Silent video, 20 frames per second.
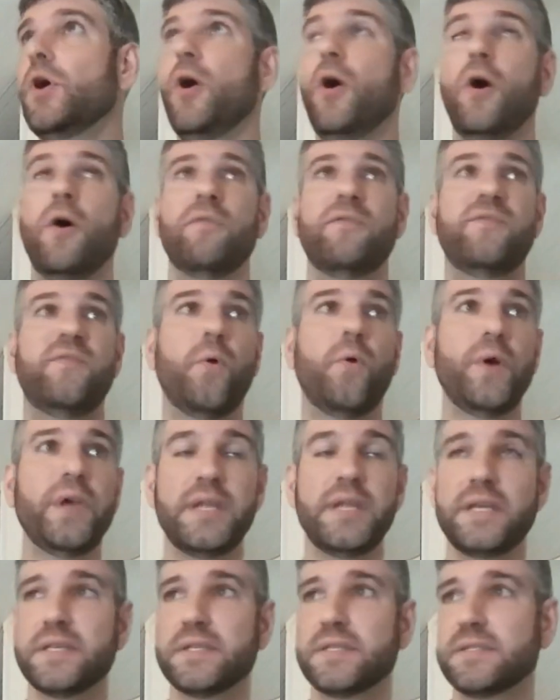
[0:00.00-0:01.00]

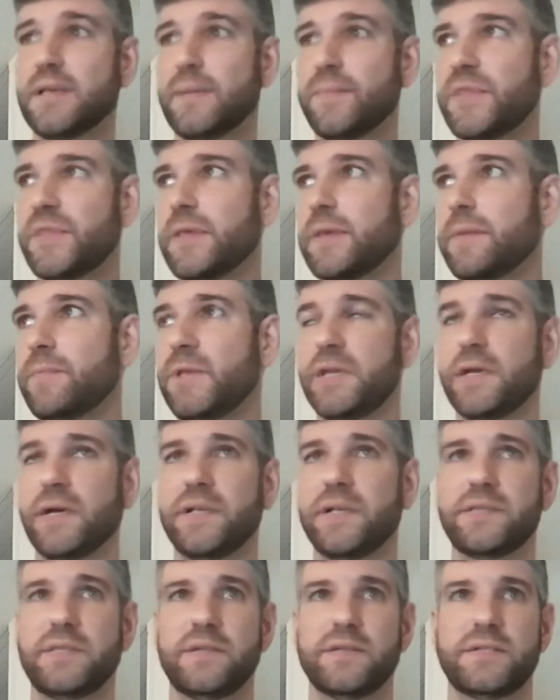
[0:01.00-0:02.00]
avoiding something
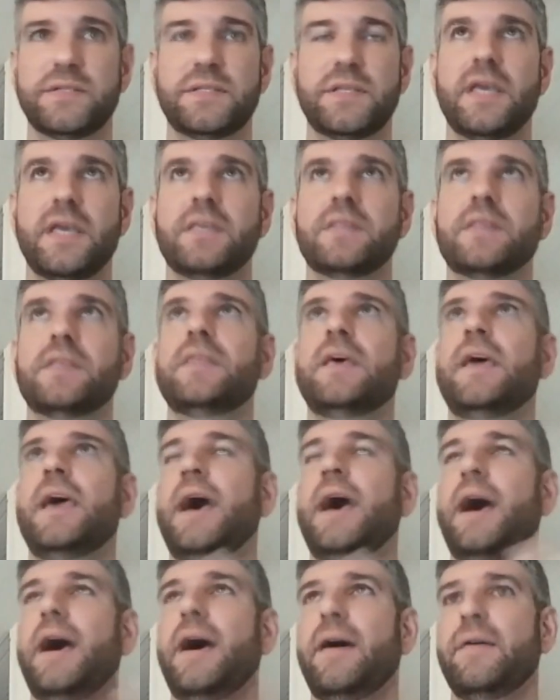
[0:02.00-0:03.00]
because they're saying that they
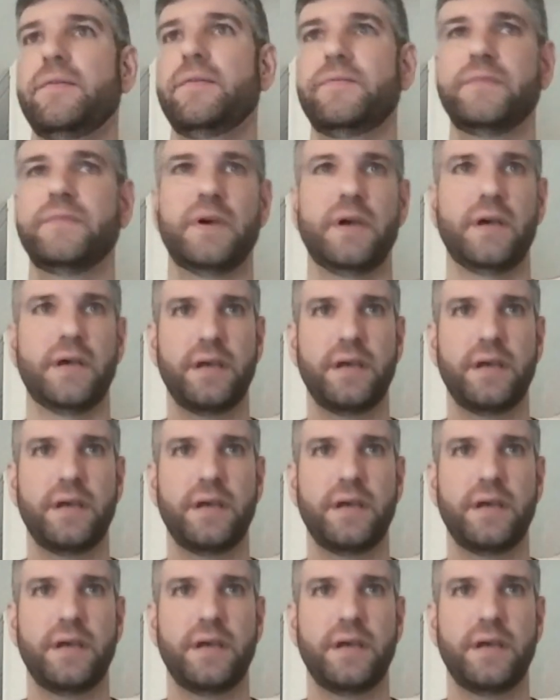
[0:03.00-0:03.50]
have